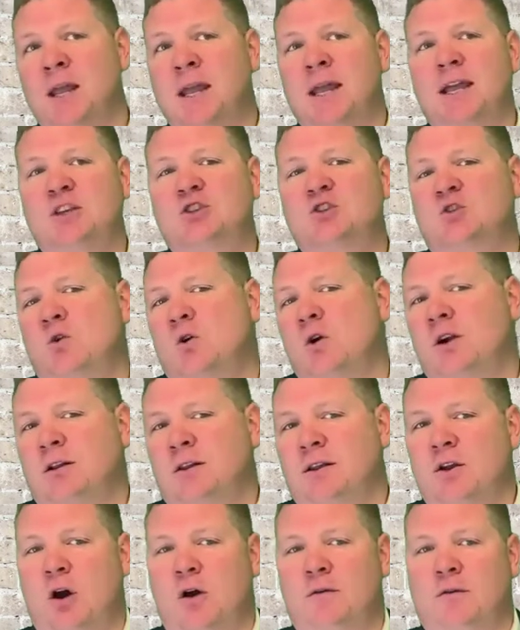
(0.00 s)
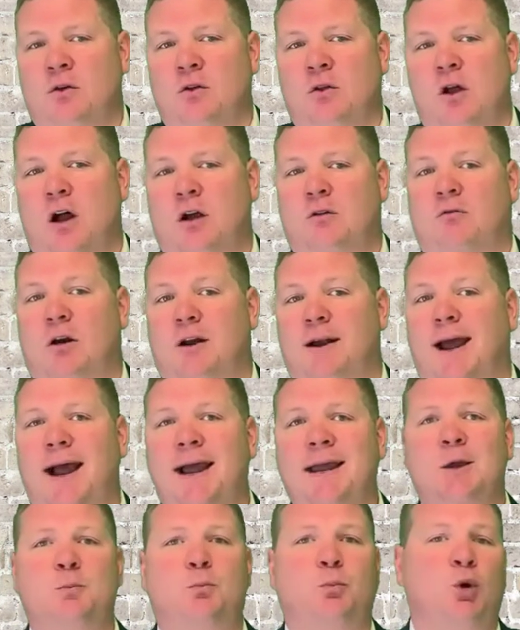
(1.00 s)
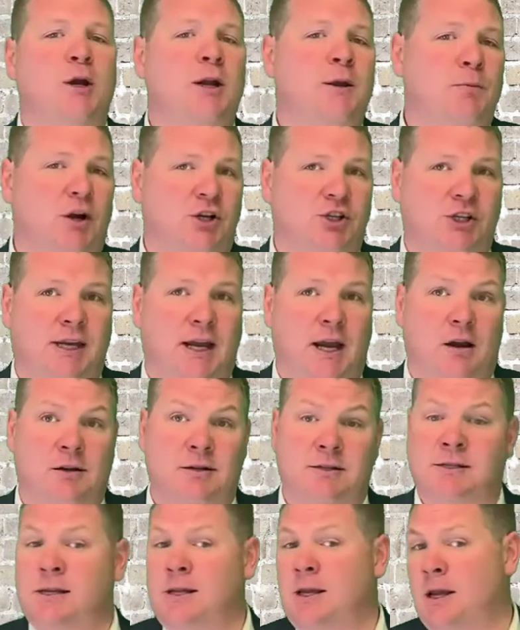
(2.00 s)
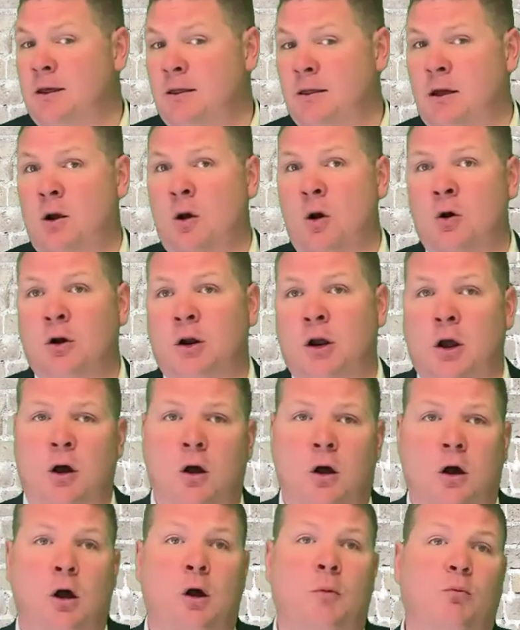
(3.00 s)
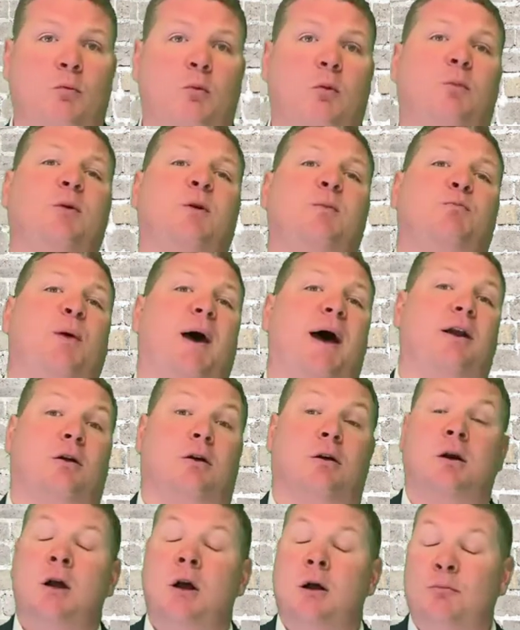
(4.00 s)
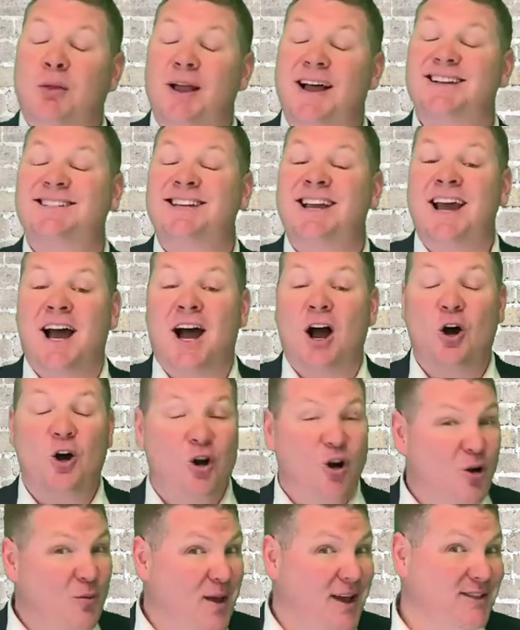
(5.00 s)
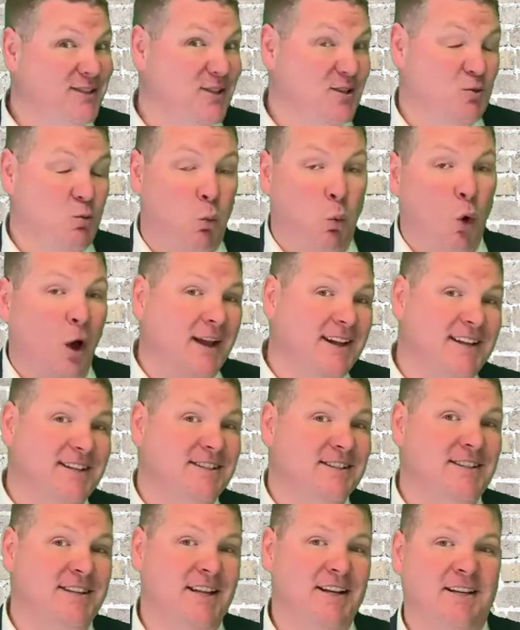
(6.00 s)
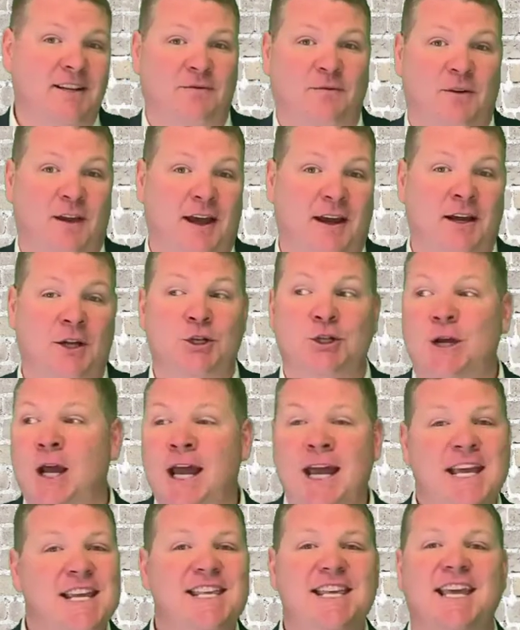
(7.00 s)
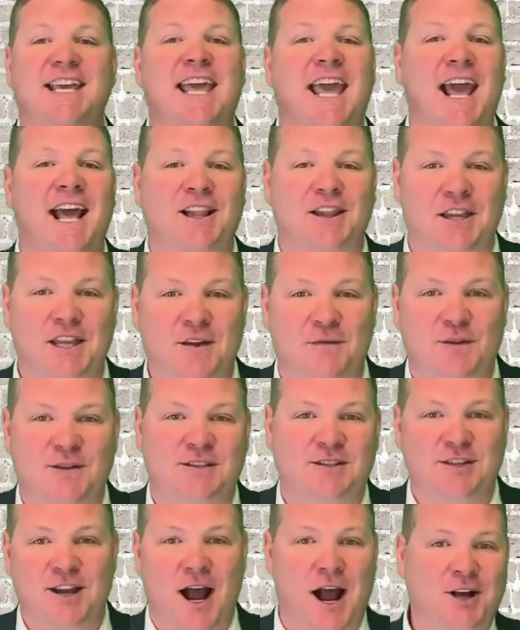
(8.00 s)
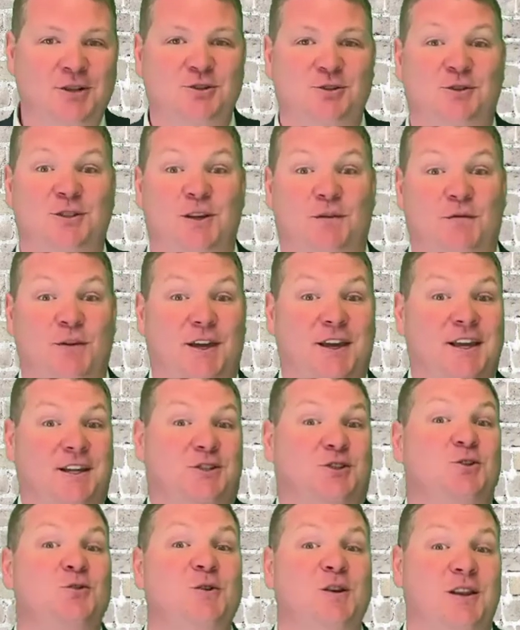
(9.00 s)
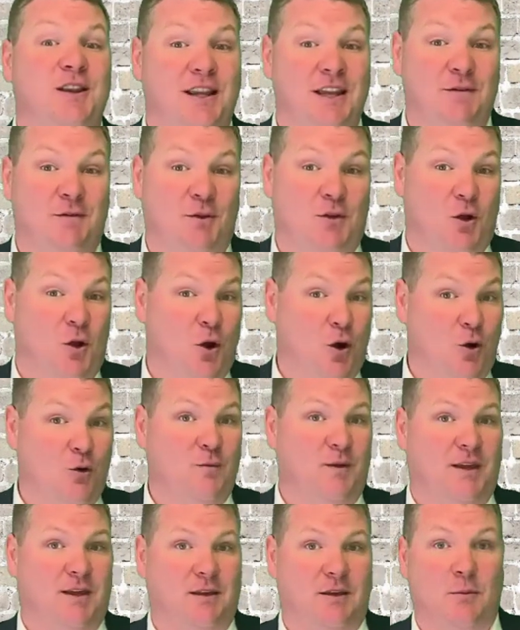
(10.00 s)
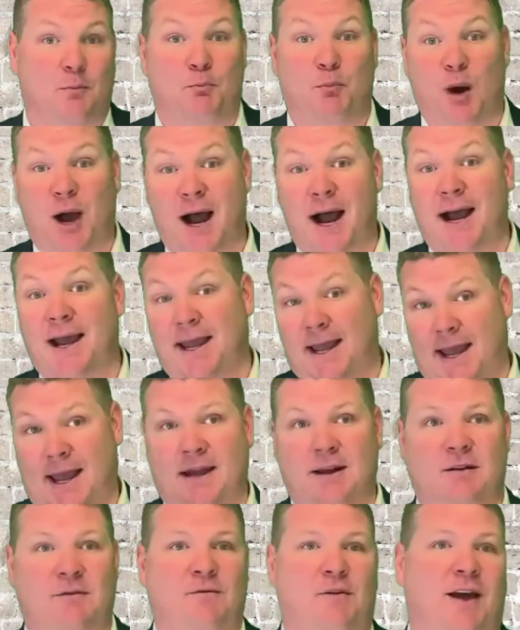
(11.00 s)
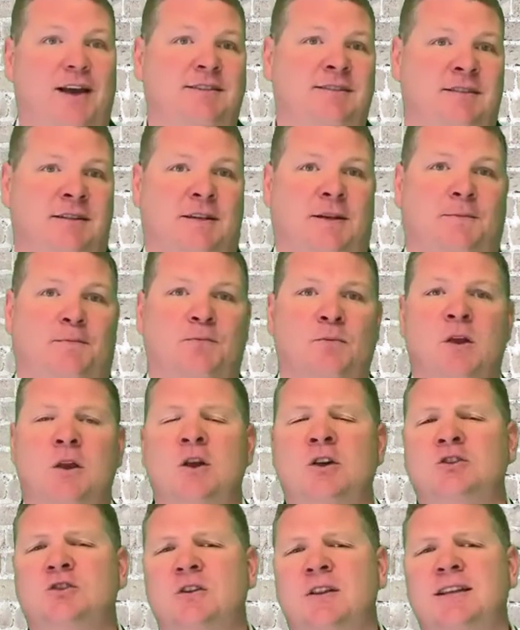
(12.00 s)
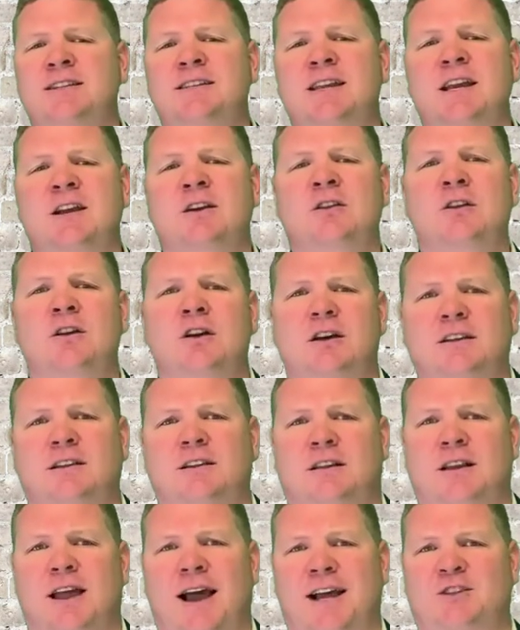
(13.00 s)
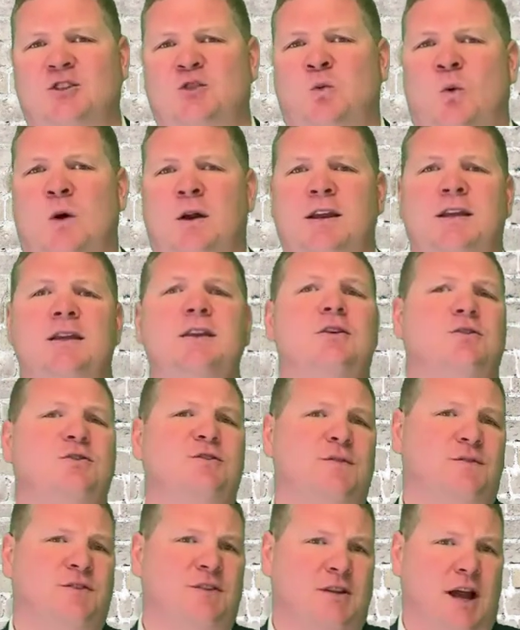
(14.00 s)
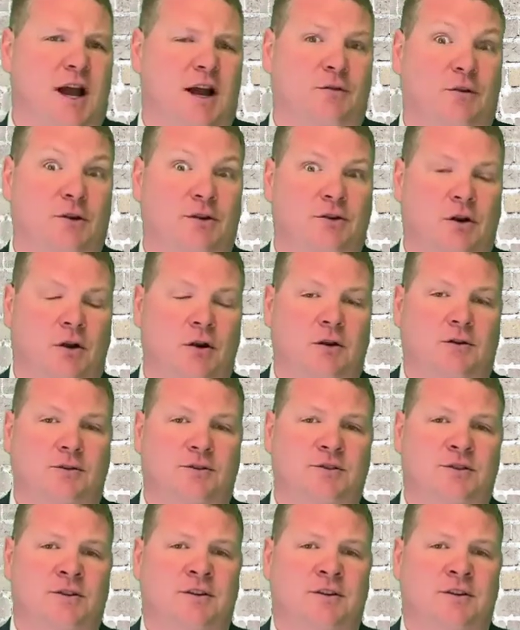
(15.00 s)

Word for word: Historically, over a long run, I can pretty much guarantee you that owning a home will be better. Plus, a home has this one distinct advantage. You can't live in stock certificates. You can live in the home that you buy and invest in. So let's take a look at the last twenty years of stock returns.